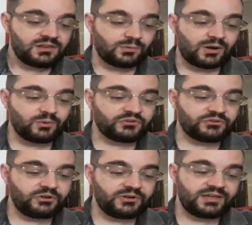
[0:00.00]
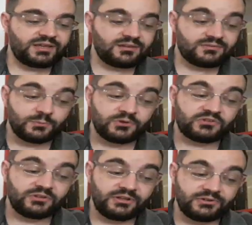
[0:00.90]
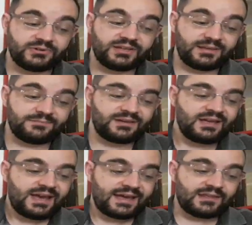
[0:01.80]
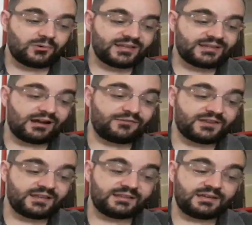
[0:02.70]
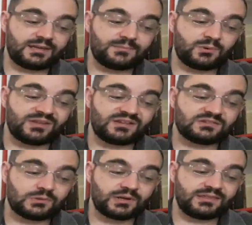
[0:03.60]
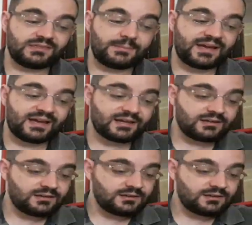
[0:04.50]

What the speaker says: The one who slew him had already half killed him with a stroke in the back.